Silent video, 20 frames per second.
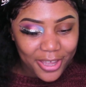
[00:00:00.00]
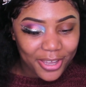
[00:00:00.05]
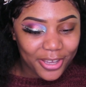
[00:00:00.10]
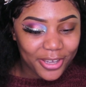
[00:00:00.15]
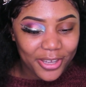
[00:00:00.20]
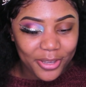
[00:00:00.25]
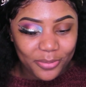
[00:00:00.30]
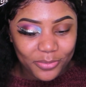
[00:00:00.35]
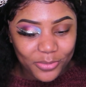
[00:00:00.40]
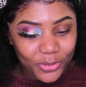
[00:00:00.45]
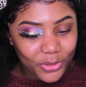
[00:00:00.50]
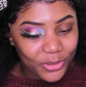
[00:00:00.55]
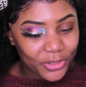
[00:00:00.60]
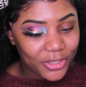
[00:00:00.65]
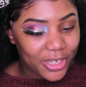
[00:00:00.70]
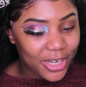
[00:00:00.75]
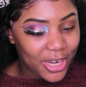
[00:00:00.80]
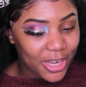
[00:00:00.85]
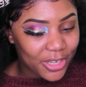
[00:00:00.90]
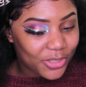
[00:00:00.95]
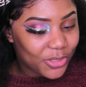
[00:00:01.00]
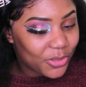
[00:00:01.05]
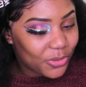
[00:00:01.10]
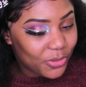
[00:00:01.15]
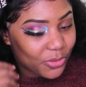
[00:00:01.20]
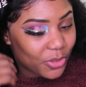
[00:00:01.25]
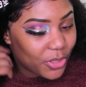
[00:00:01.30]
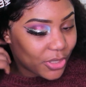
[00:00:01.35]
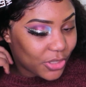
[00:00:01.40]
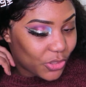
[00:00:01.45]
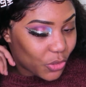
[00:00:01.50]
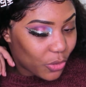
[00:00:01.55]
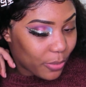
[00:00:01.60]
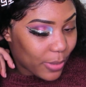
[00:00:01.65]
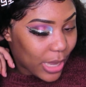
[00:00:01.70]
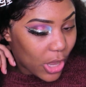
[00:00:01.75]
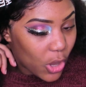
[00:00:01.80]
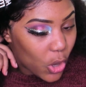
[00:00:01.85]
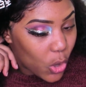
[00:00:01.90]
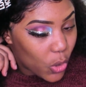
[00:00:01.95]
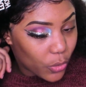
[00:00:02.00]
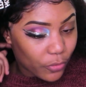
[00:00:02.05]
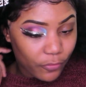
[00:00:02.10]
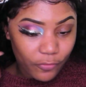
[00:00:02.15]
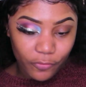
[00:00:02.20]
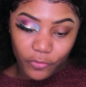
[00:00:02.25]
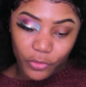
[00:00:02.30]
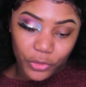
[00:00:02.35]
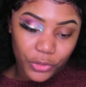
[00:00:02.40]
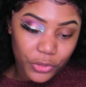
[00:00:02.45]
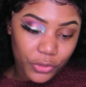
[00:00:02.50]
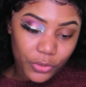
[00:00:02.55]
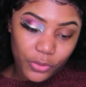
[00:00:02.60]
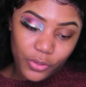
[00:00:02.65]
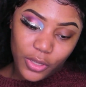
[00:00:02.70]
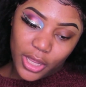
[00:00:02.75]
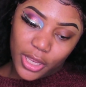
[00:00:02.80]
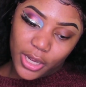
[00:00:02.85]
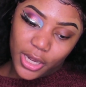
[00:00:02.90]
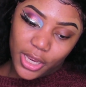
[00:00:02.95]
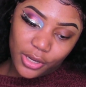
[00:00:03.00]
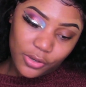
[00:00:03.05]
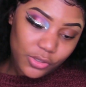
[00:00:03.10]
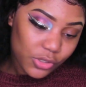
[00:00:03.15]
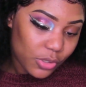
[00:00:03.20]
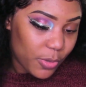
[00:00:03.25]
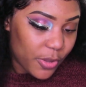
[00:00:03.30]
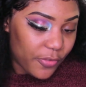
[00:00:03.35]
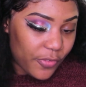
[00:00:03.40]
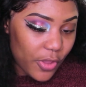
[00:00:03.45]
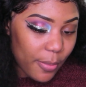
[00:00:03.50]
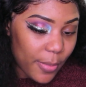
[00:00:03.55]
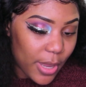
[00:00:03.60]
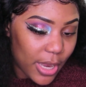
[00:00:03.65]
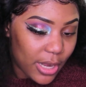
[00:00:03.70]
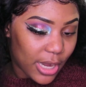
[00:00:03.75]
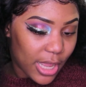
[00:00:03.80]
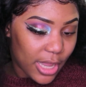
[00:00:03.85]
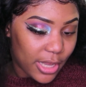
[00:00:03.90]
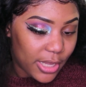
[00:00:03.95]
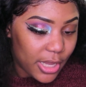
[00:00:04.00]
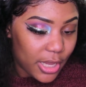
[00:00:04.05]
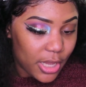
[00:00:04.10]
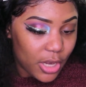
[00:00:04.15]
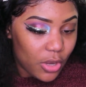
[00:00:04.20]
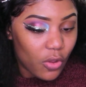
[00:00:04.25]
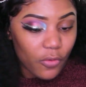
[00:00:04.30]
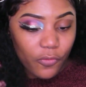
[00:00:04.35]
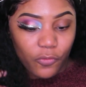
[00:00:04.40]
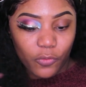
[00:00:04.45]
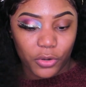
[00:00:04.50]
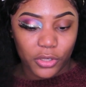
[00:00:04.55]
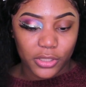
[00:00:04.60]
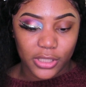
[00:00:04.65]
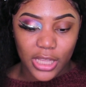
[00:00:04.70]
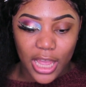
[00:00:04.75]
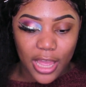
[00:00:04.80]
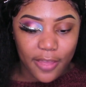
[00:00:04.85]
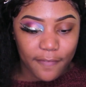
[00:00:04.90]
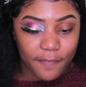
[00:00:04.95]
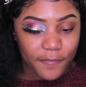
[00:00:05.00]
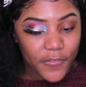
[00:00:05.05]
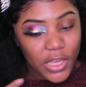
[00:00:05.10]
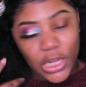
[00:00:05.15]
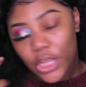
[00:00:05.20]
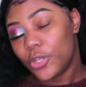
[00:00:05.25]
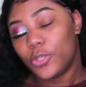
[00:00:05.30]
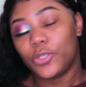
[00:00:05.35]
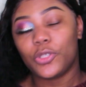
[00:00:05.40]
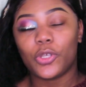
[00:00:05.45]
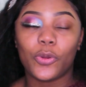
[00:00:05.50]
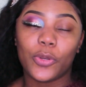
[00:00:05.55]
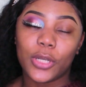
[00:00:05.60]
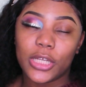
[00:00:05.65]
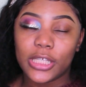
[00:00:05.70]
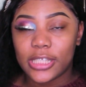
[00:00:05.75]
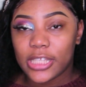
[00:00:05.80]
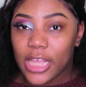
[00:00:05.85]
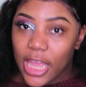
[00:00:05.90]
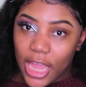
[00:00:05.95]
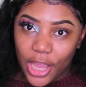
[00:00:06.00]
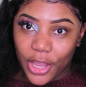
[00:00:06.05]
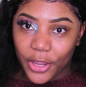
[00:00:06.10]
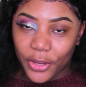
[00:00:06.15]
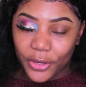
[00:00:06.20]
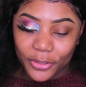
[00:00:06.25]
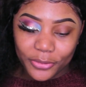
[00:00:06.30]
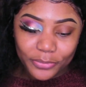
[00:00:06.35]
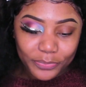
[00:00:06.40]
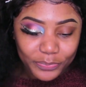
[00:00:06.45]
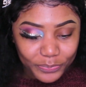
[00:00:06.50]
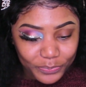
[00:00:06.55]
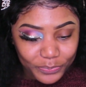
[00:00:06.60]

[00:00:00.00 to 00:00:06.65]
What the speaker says: I am learning how to install my own frontal, and I know some of you might like it. Of course, I have videos on this hair